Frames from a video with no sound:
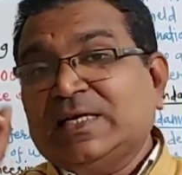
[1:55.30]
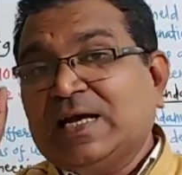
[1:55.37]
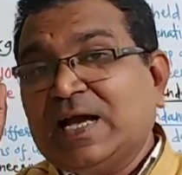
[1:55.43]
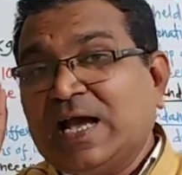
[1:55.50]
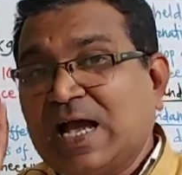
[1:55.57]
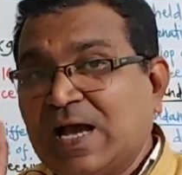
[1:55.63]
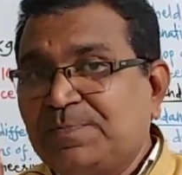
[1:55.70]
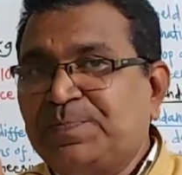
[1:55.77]

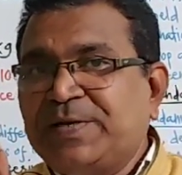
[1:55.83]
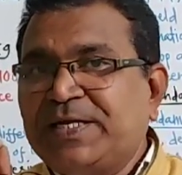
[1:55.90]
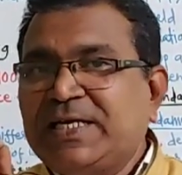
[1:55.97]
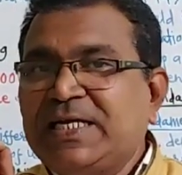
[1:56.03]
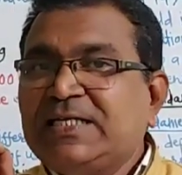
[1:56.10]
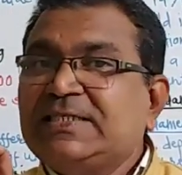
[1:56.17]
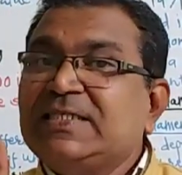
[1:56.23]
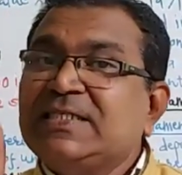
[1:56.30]

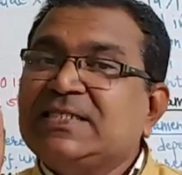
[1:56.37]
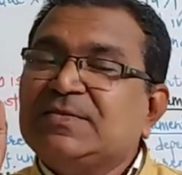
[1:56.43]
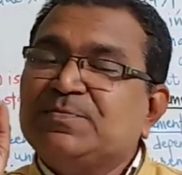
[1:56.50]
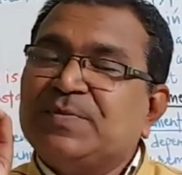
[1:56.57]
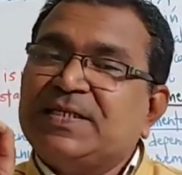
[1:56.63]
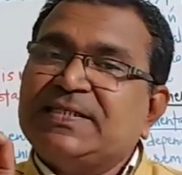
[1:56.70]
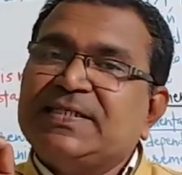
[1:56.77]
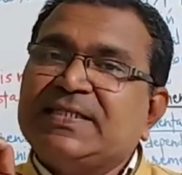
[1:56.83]
Happiness is
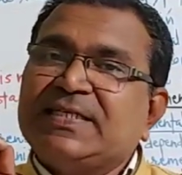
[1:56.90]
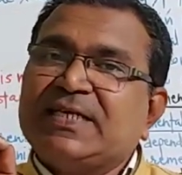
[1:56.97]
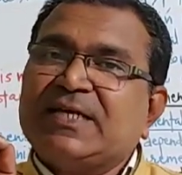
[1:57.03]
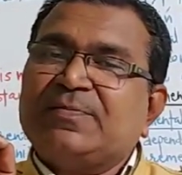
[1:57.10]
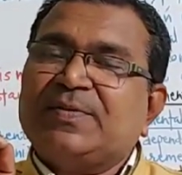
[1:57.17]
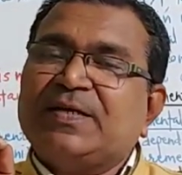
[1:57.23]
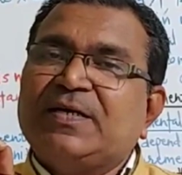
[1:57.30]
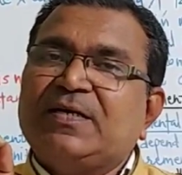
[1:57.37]

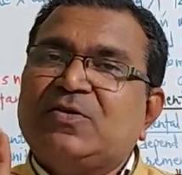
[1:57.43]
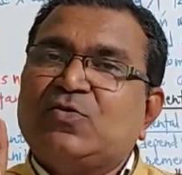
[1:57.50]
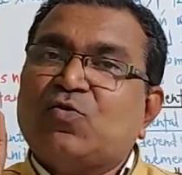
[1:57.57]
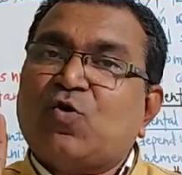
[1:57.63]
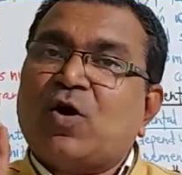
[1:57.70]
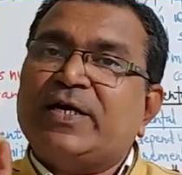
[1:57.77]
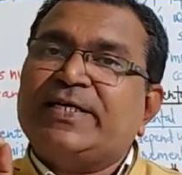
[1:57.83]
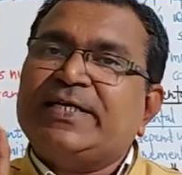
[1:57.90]
measurable
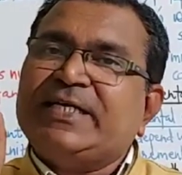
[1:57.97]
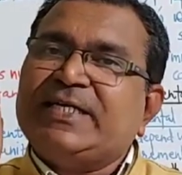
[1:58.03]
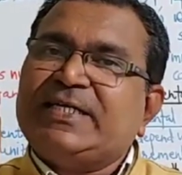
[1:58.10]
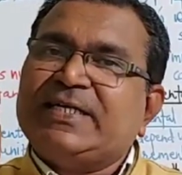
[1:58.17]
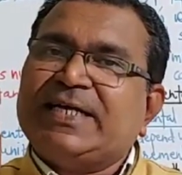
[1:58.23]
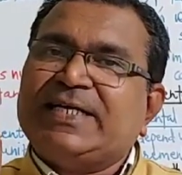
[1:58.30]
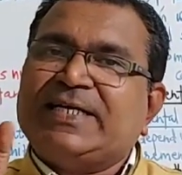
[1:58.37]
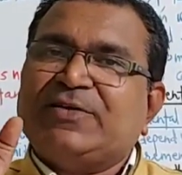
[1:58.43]

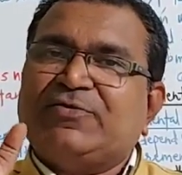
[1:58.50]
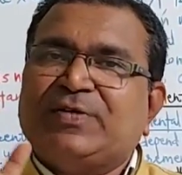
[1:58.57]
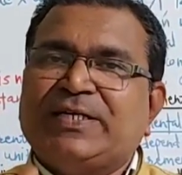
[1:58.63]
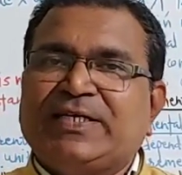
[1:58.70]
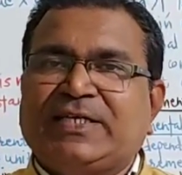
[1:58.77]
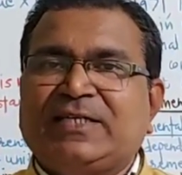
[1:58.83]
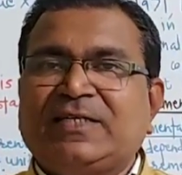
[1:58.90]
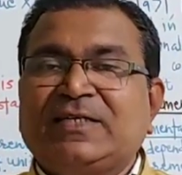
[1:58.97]

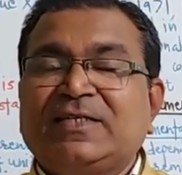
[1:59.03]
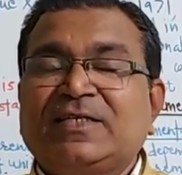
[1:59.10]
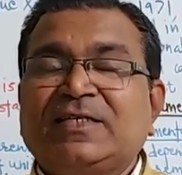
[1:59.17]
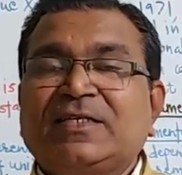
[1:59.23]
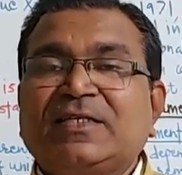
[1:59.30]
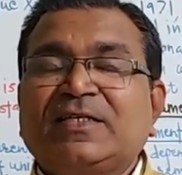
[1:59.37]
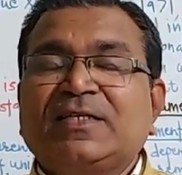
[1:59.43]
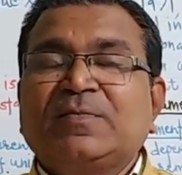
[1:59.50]
qualitatively
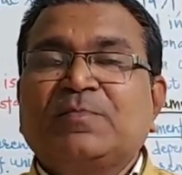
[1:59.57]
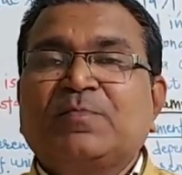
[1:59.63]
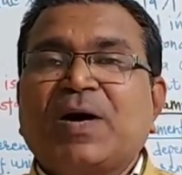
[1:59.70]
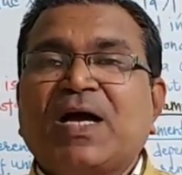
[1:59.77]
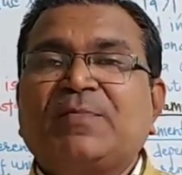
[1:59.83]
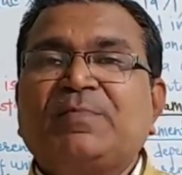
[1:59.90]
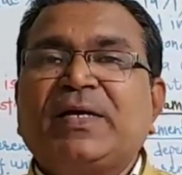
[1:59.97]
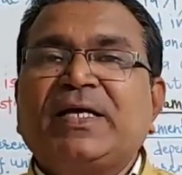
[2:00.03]

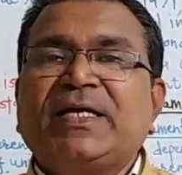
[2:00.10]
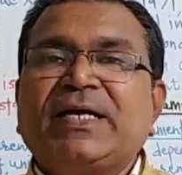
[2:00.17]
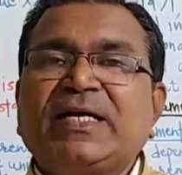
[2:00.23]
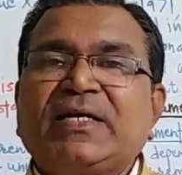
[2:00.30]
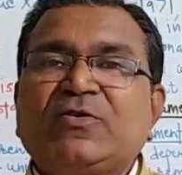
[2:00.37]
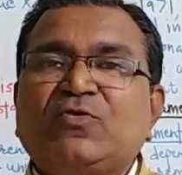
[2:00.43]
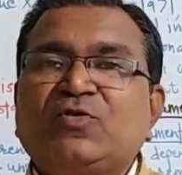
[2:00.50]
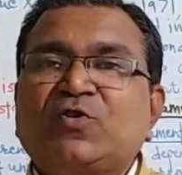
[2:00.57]
by
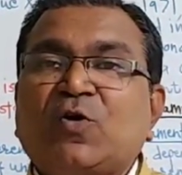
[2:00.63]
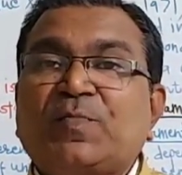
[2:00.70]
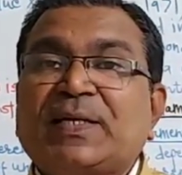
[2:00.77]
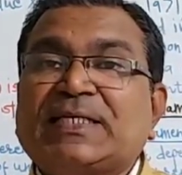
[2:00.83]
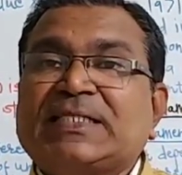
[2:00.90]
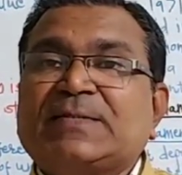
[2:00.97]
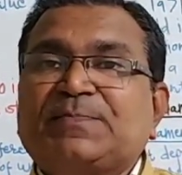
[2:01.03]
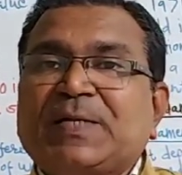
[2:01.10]
making use of
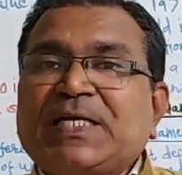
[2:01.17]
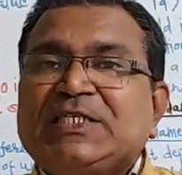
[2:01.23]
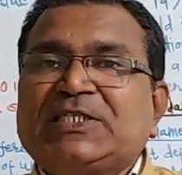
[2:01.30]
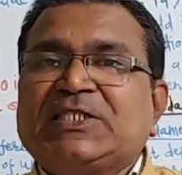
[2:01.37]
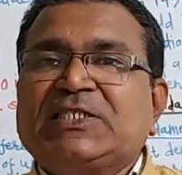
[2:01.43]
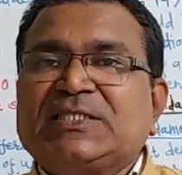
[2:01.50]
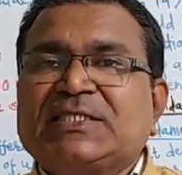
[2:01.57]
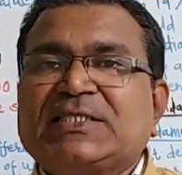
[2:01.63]

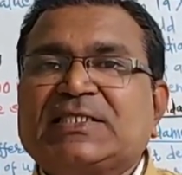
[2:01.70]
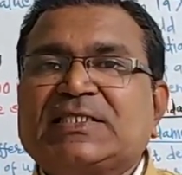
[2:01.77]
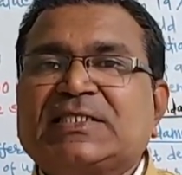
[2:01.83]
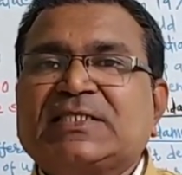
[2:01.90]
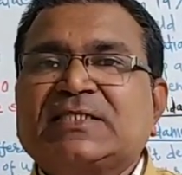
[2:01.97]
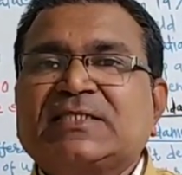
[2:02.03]
expressions,